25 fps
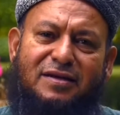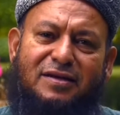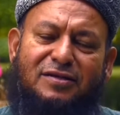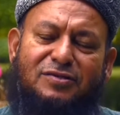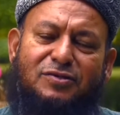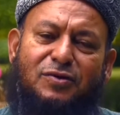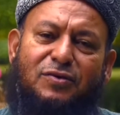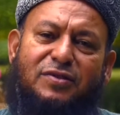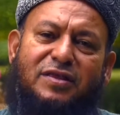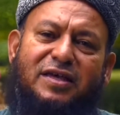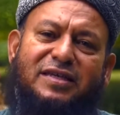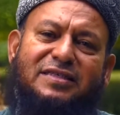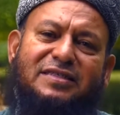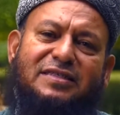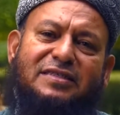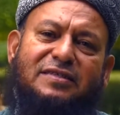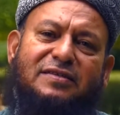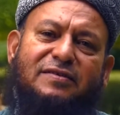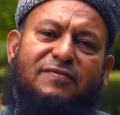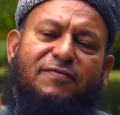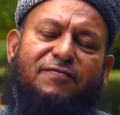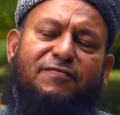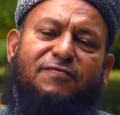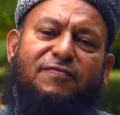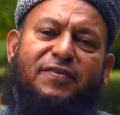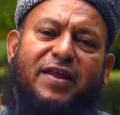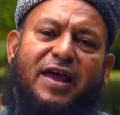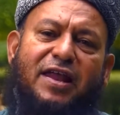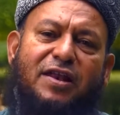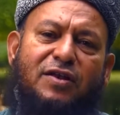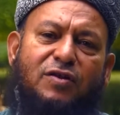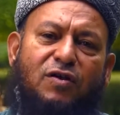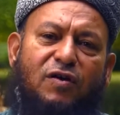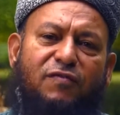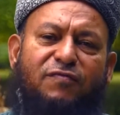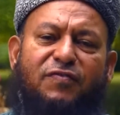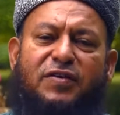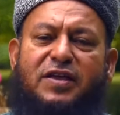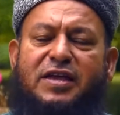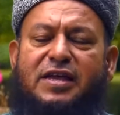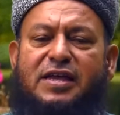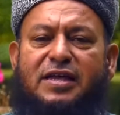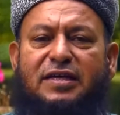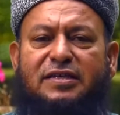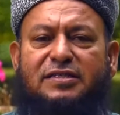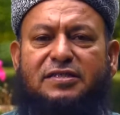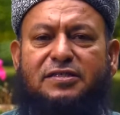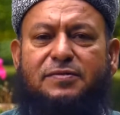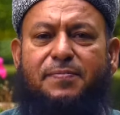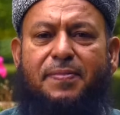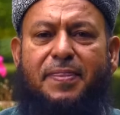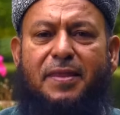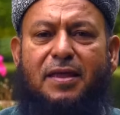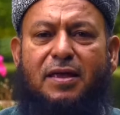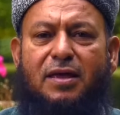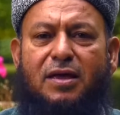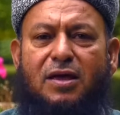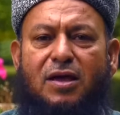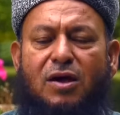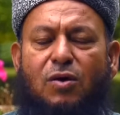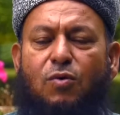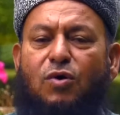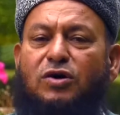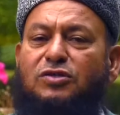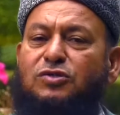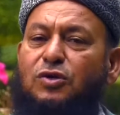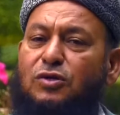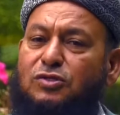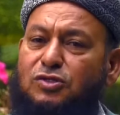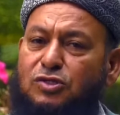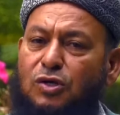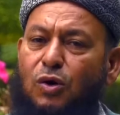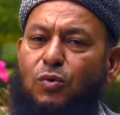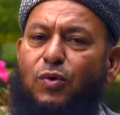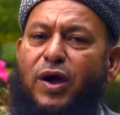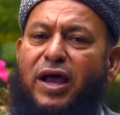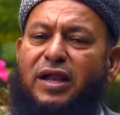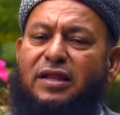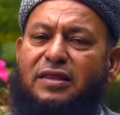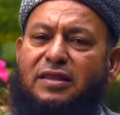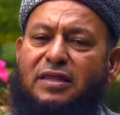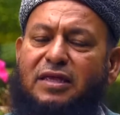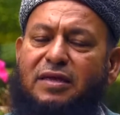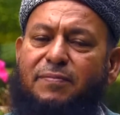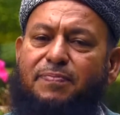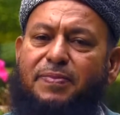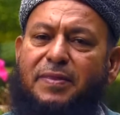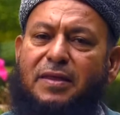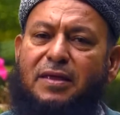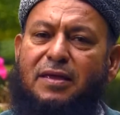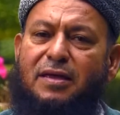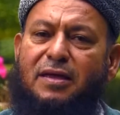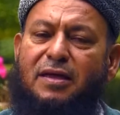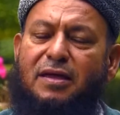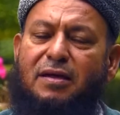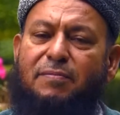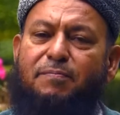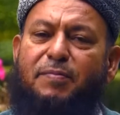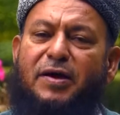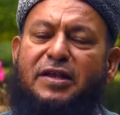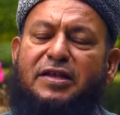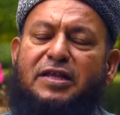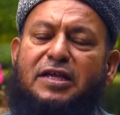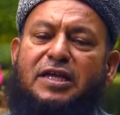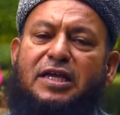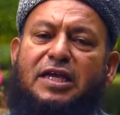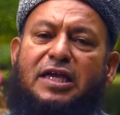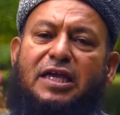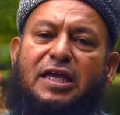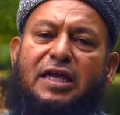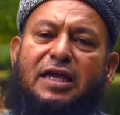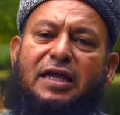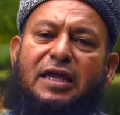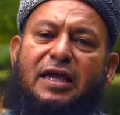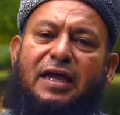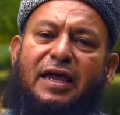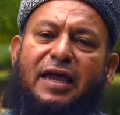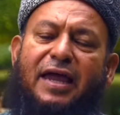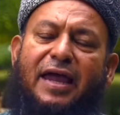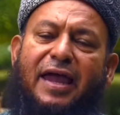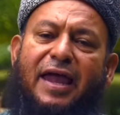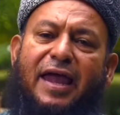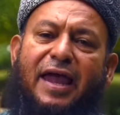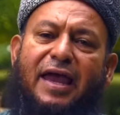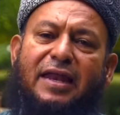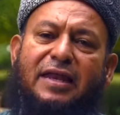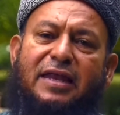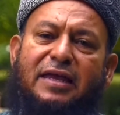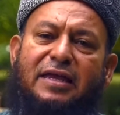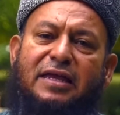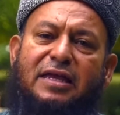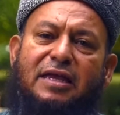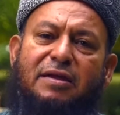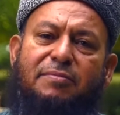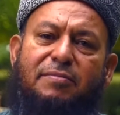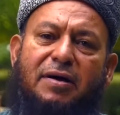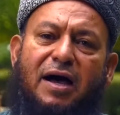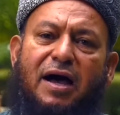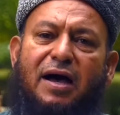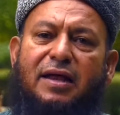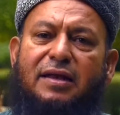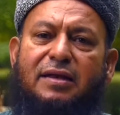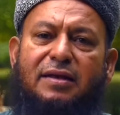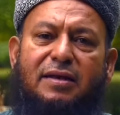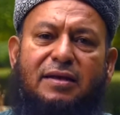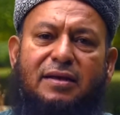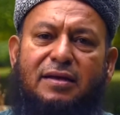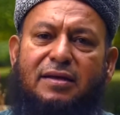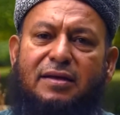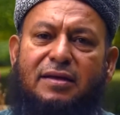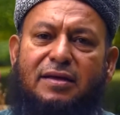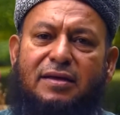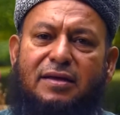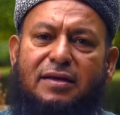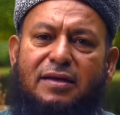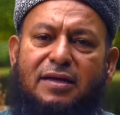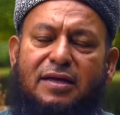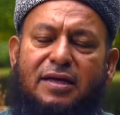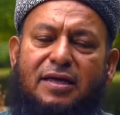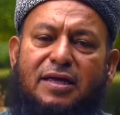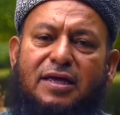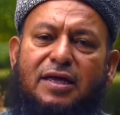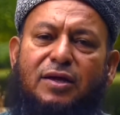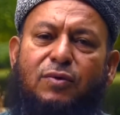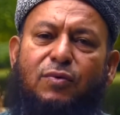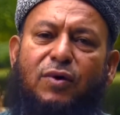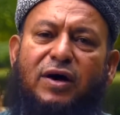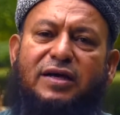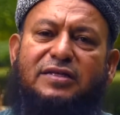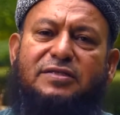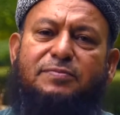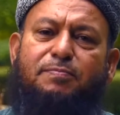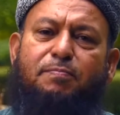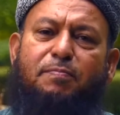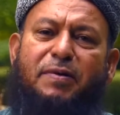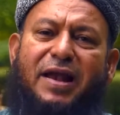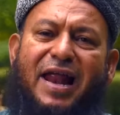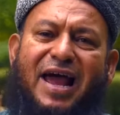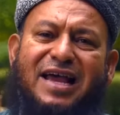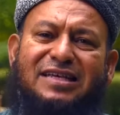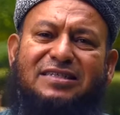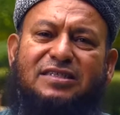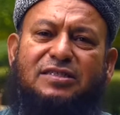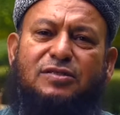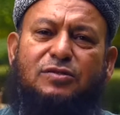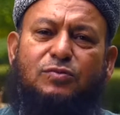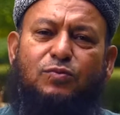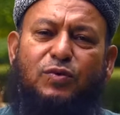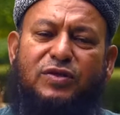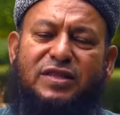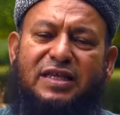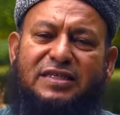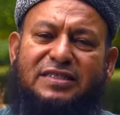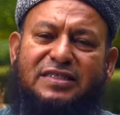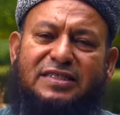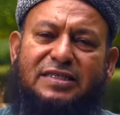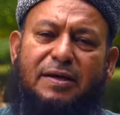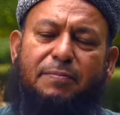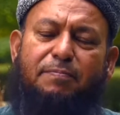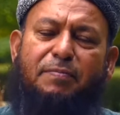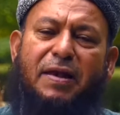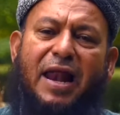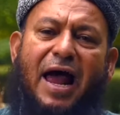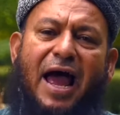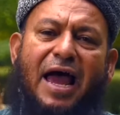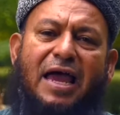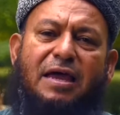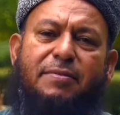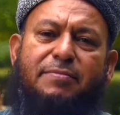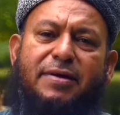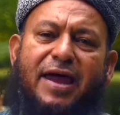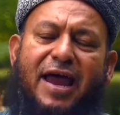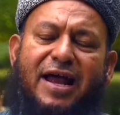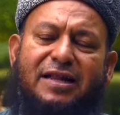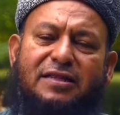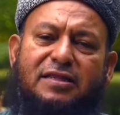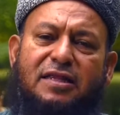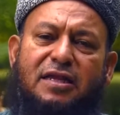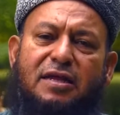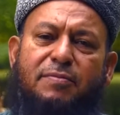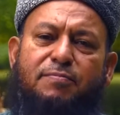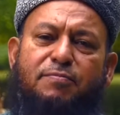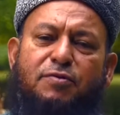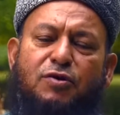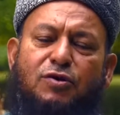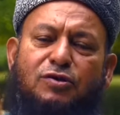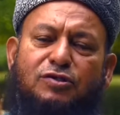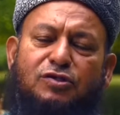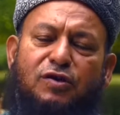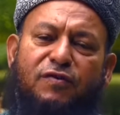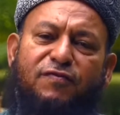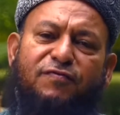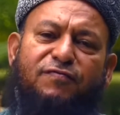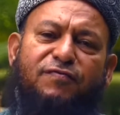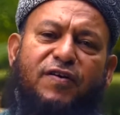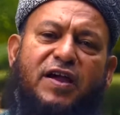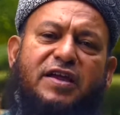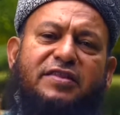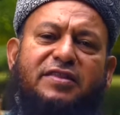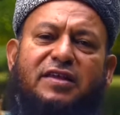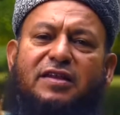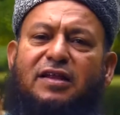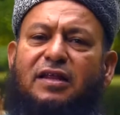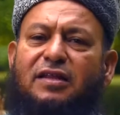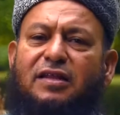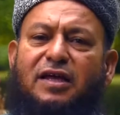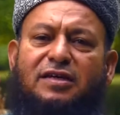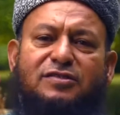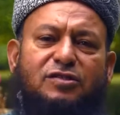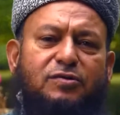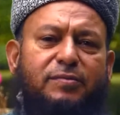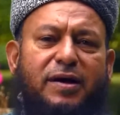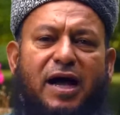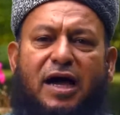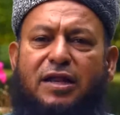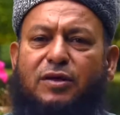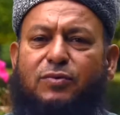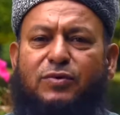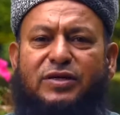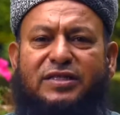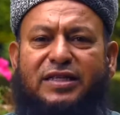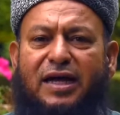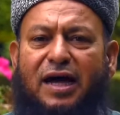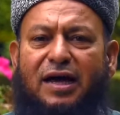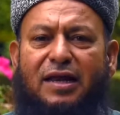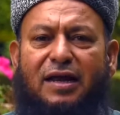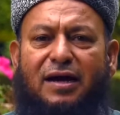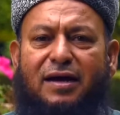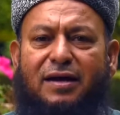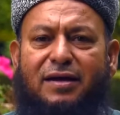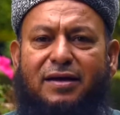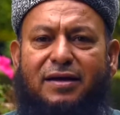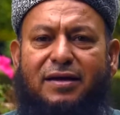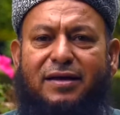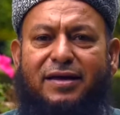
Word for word: So this friend of his was not so wealthy, but he had iman. He was blessed with the sublime attributes of faith in Allah subhanahu wa ta'ala.